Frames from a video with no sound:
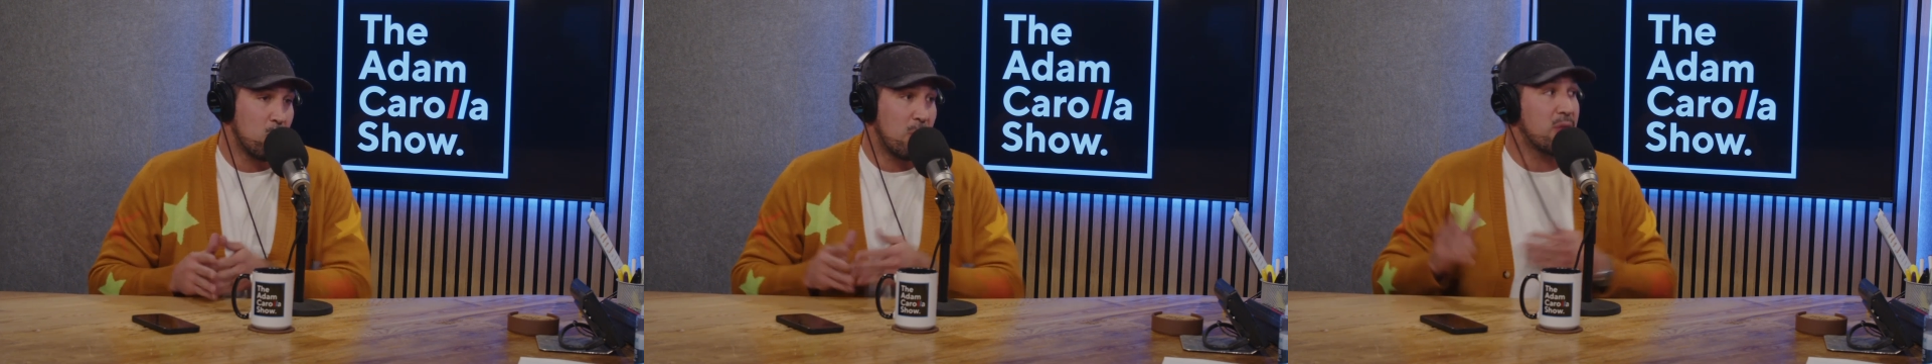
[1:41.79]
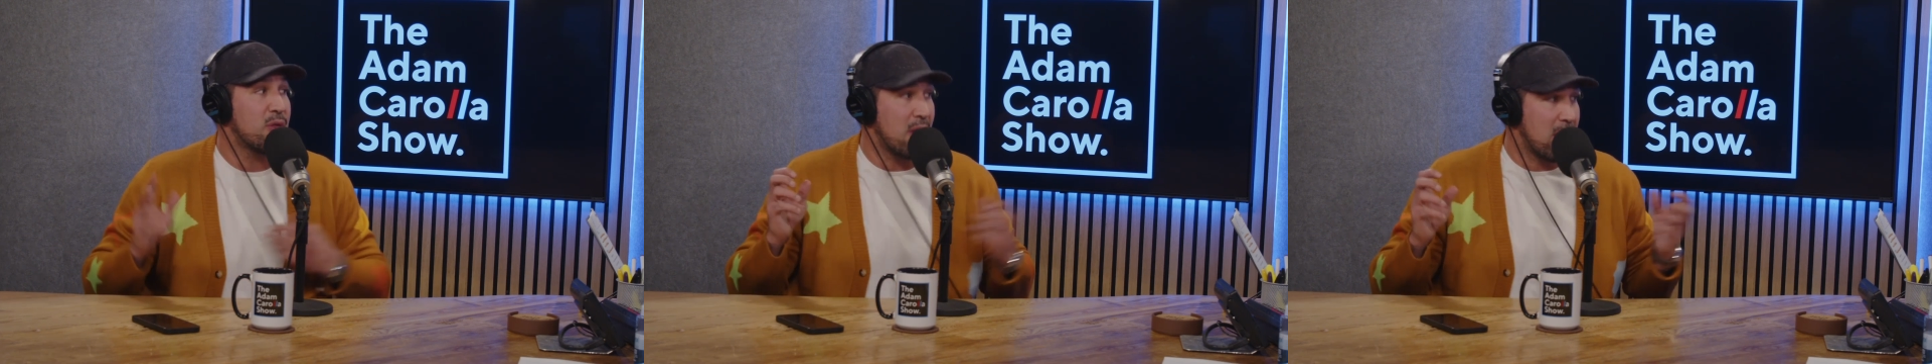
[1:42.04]

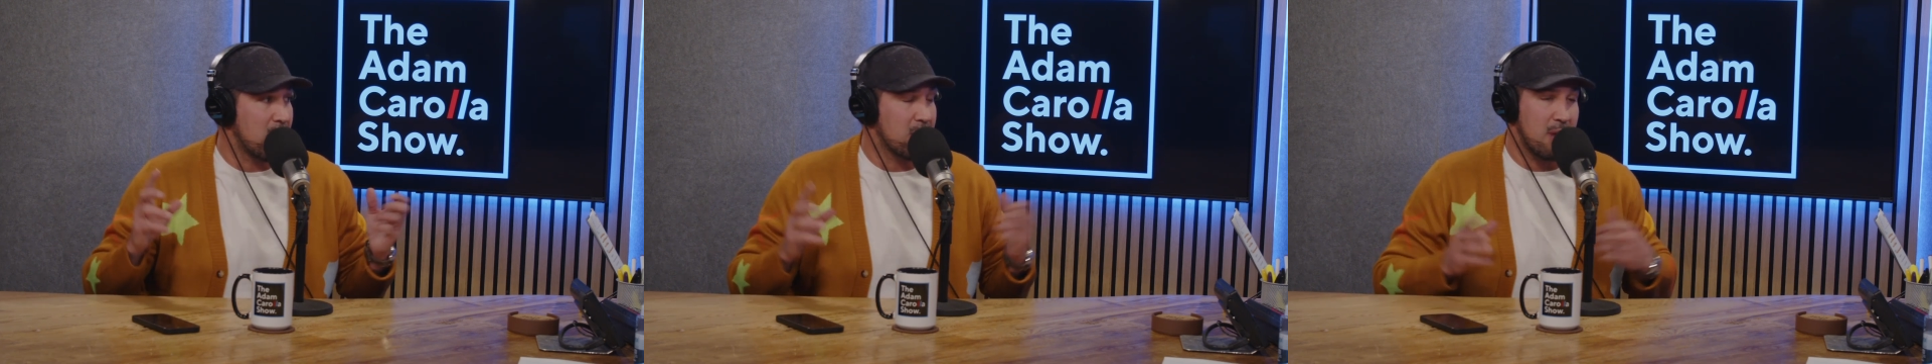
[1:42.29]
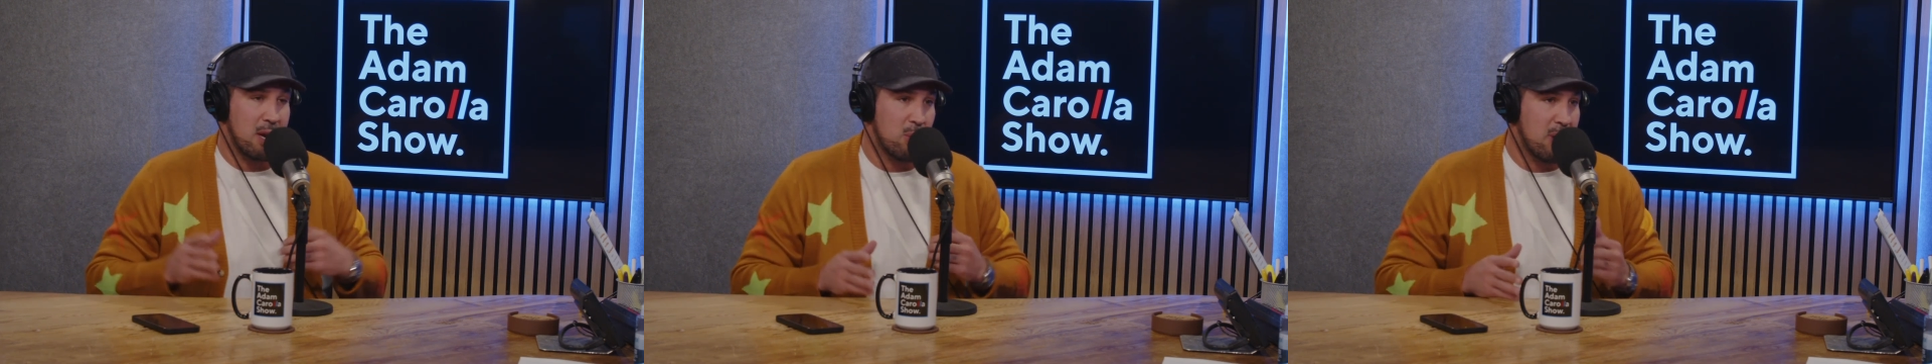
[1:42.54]
we
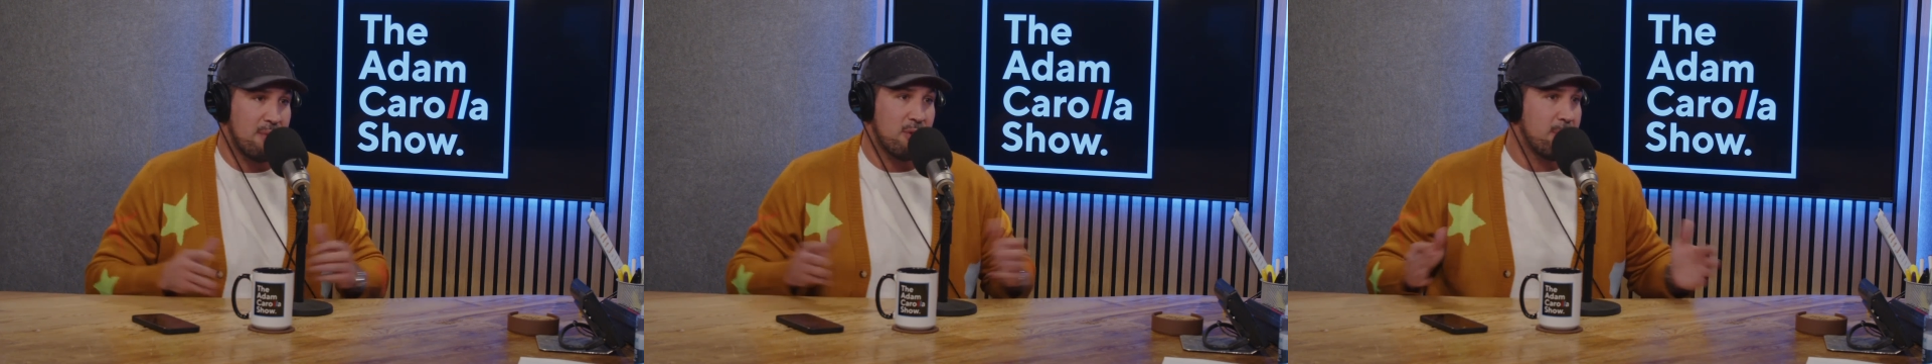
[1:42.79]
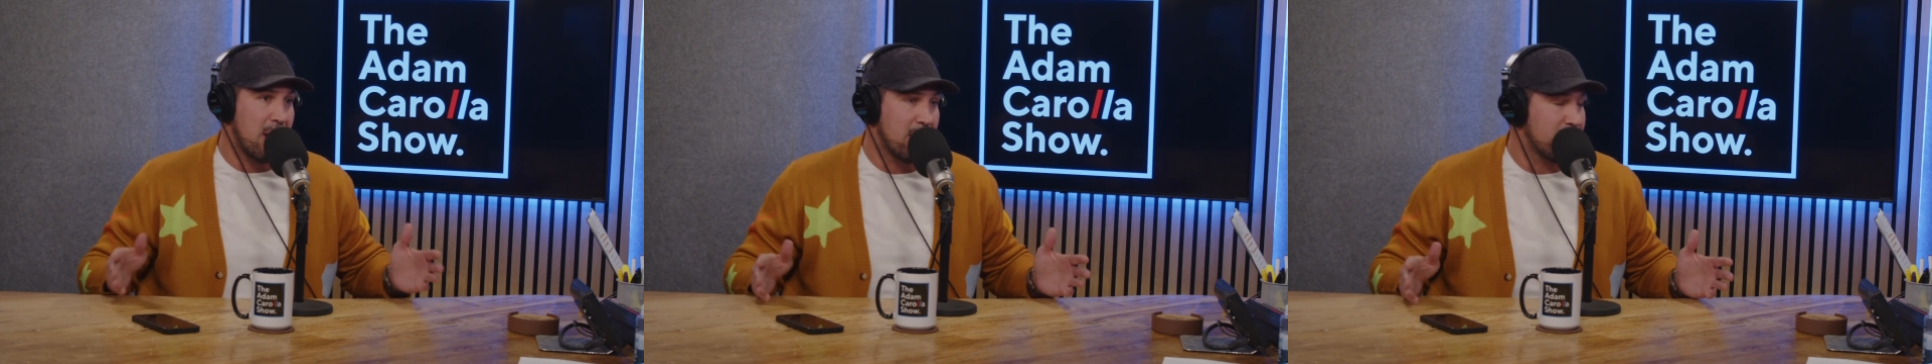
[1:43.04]
think, than he would
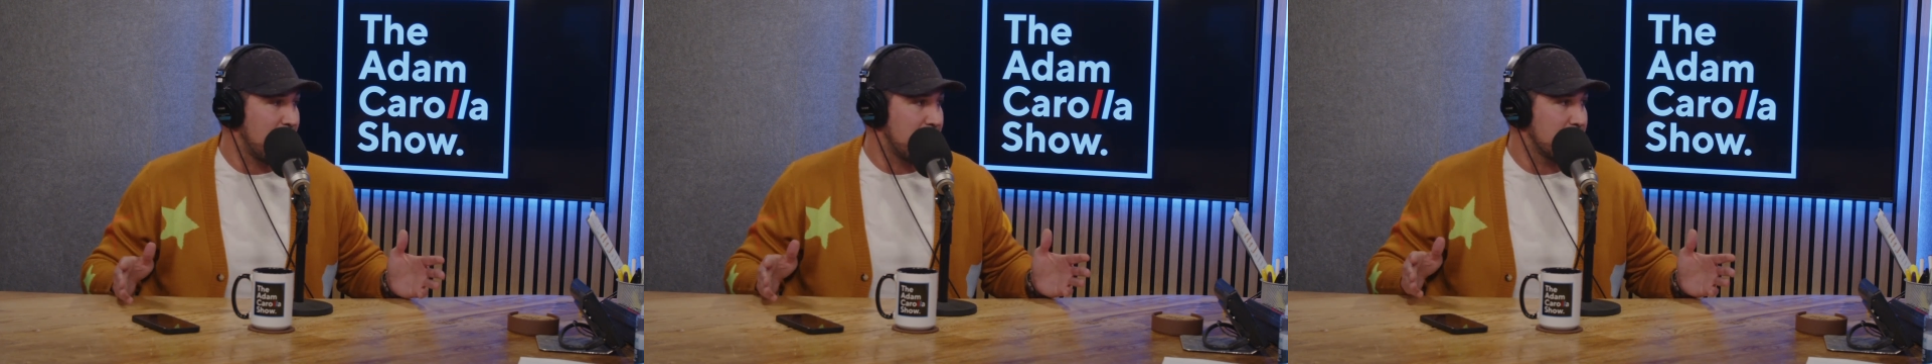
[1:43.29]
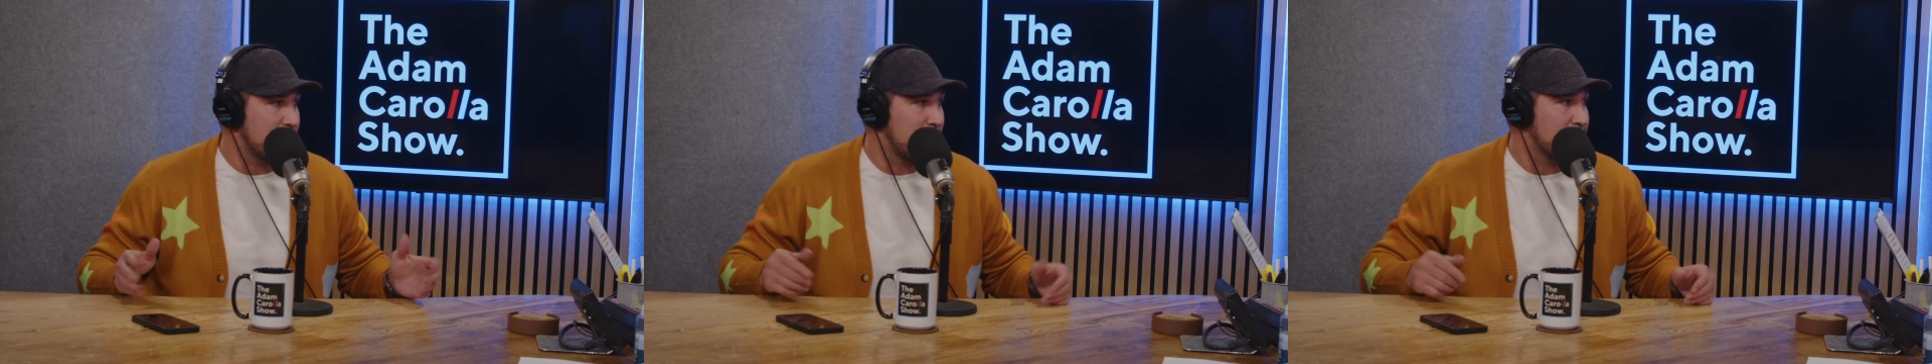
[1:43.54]
ever make
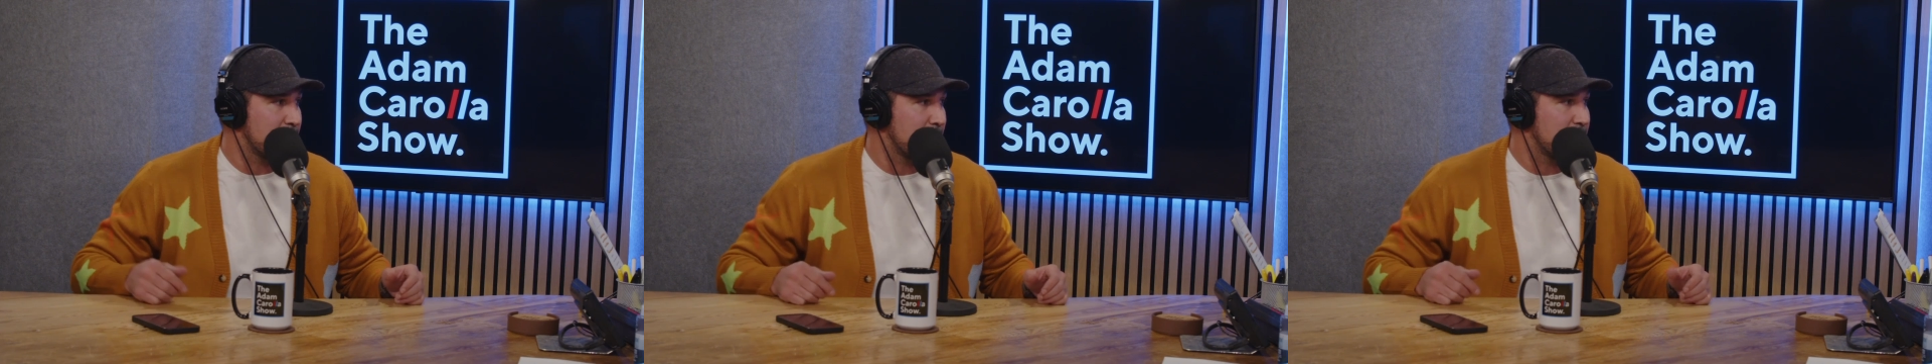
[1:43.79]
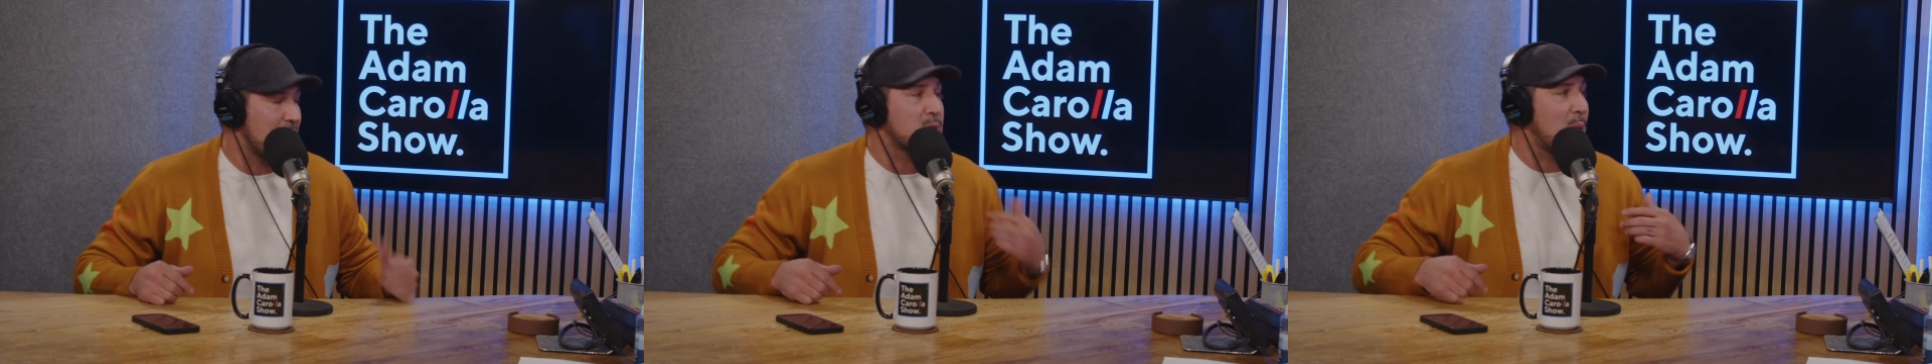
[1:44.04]
fighting the UFC. That's why.